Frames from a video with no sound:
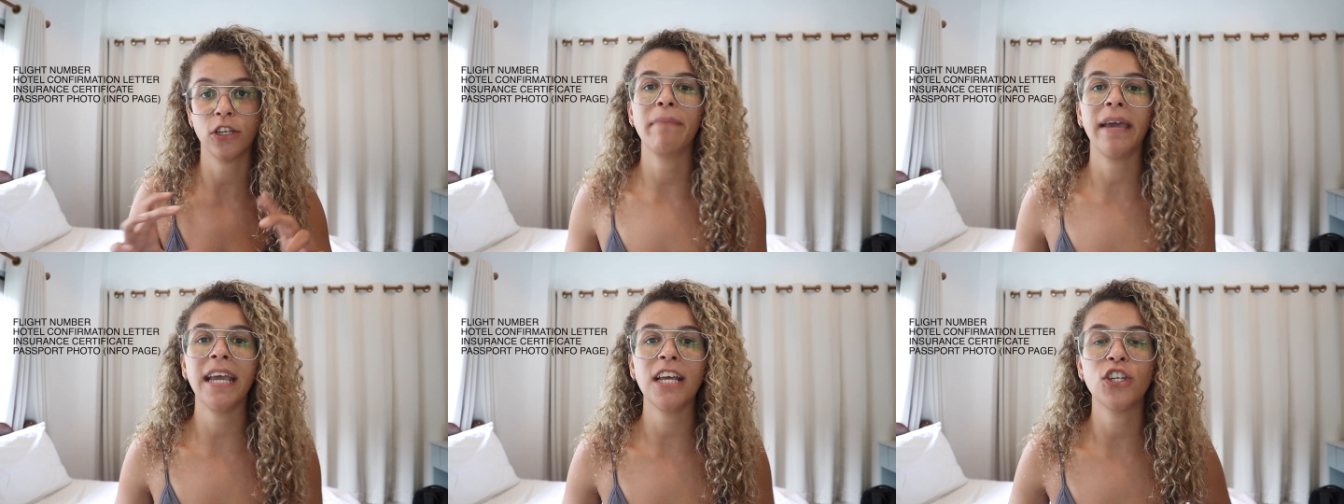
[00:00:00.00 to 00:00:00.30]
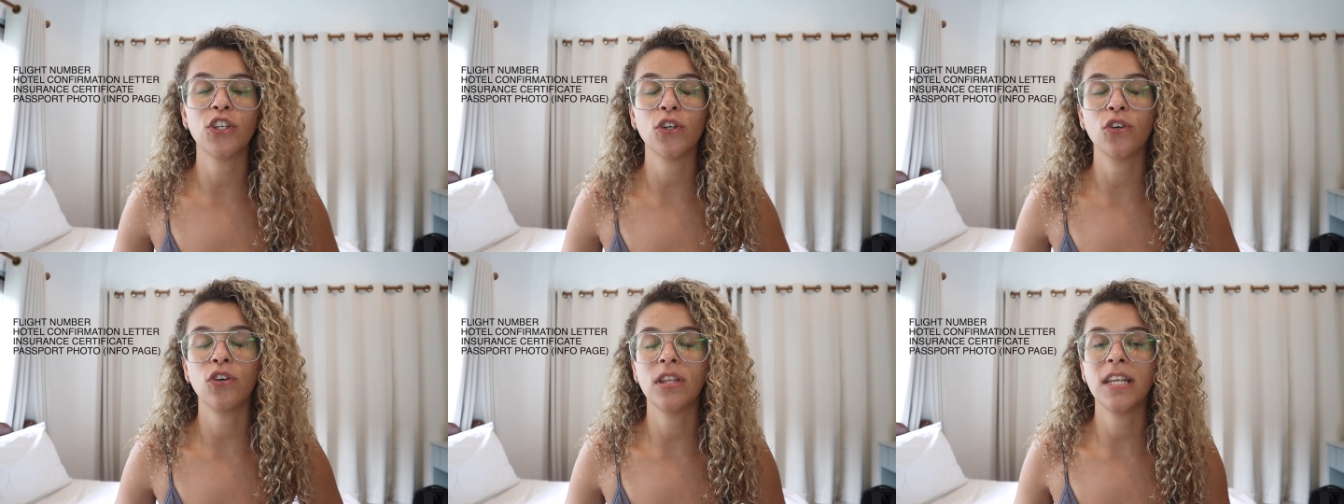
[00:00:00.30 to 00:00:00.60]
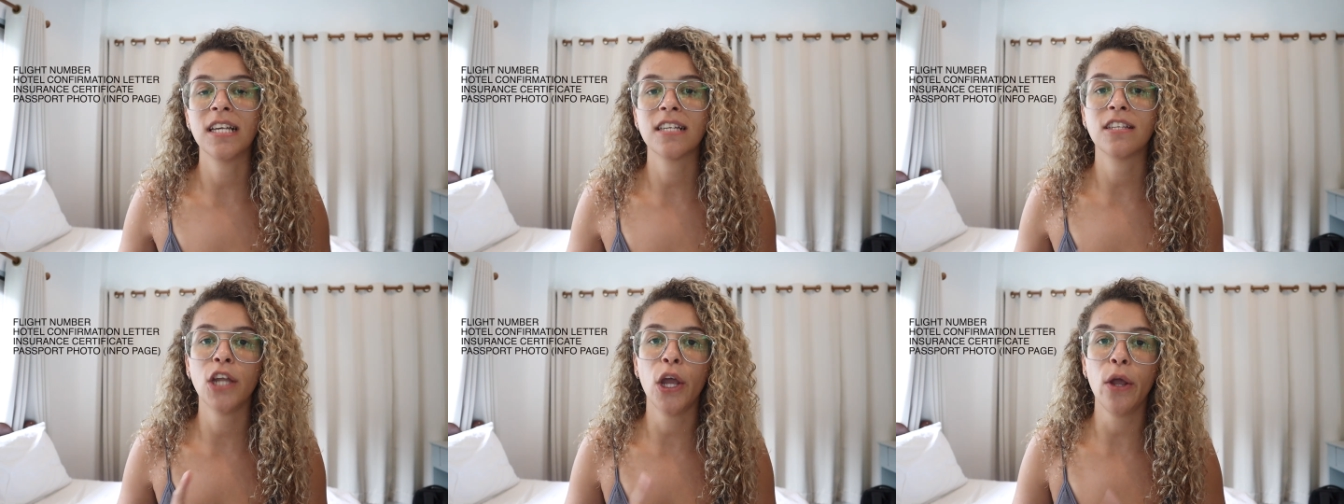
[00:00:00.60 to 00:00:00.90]
Make sure
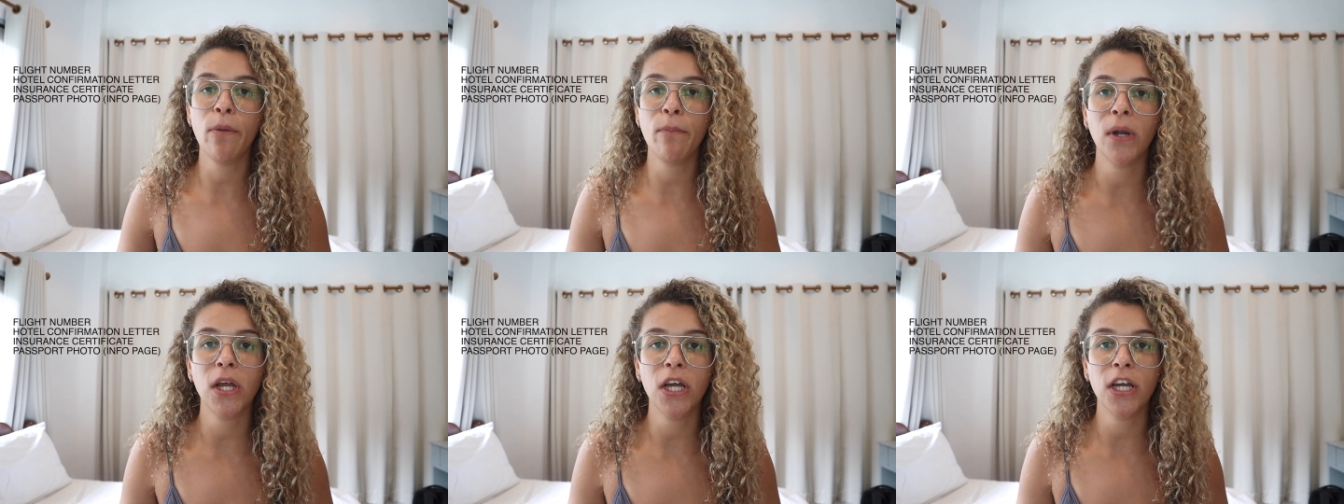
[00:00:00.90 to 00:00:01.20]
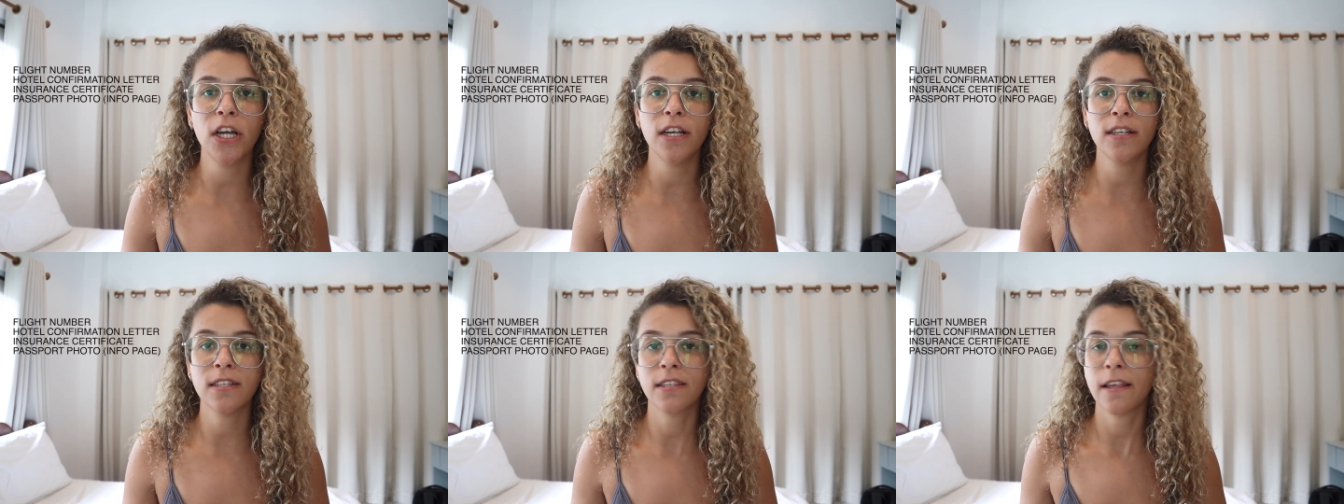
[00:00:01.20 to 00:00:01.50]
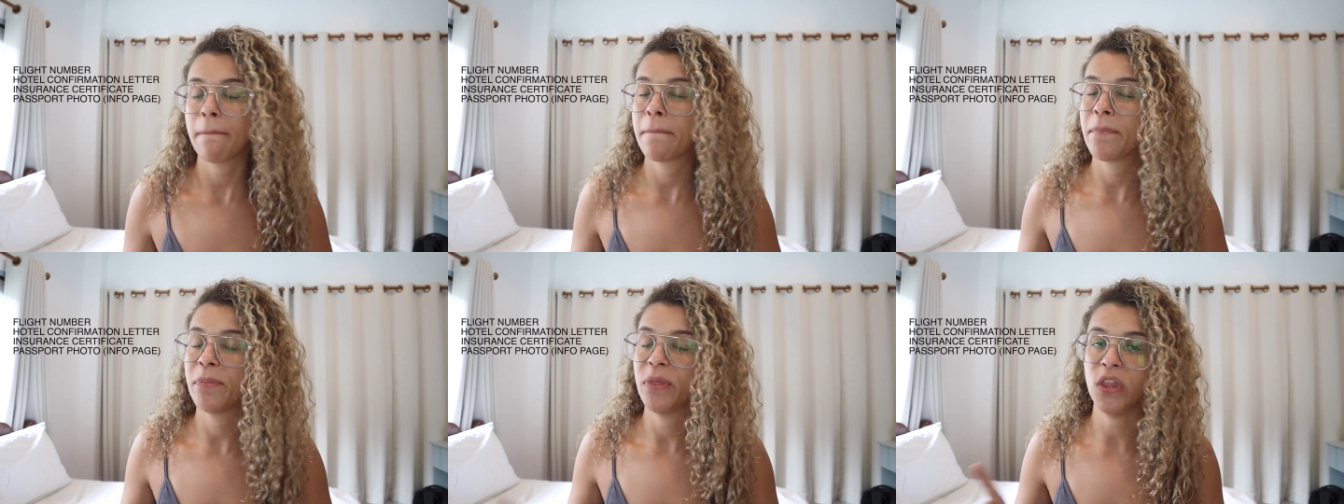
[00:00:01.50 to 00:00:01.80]
there's no blurs,
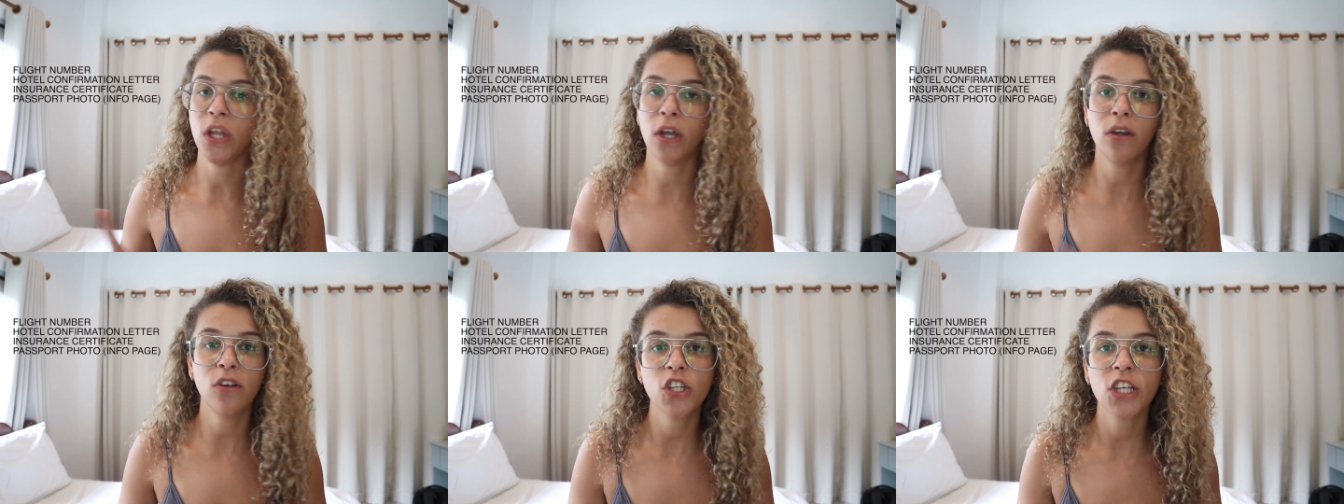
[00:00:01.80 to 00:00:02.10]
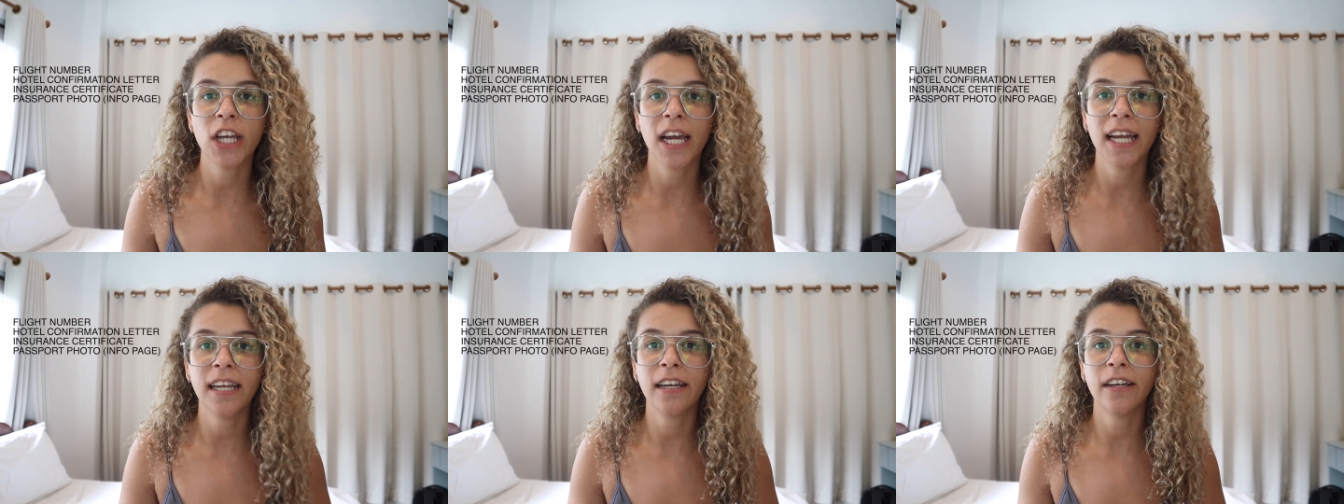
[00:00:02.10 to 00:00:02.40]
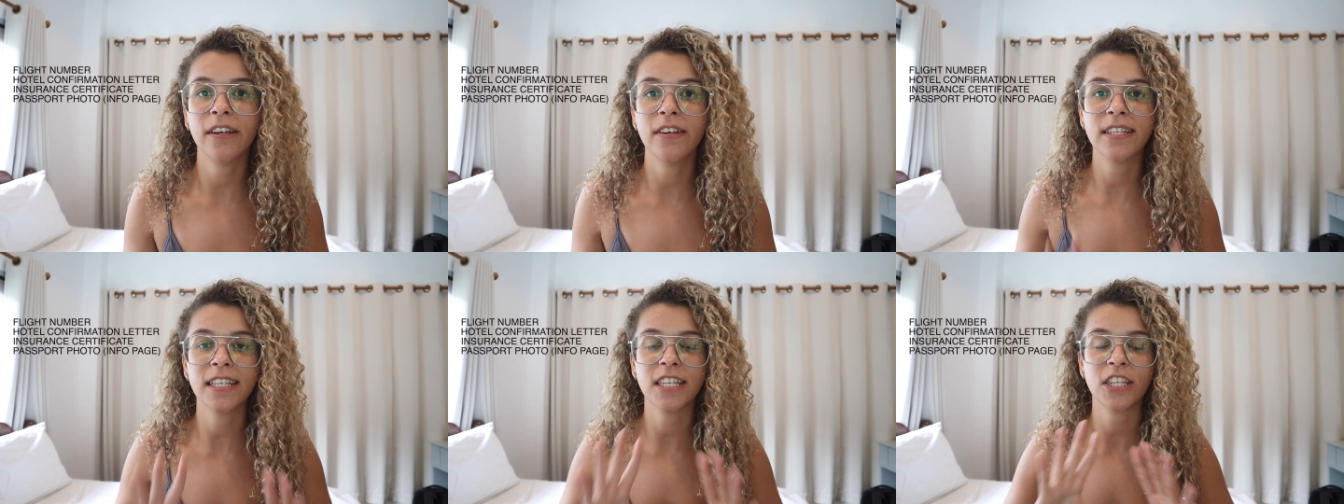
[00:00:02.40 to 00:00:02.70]
no shadows,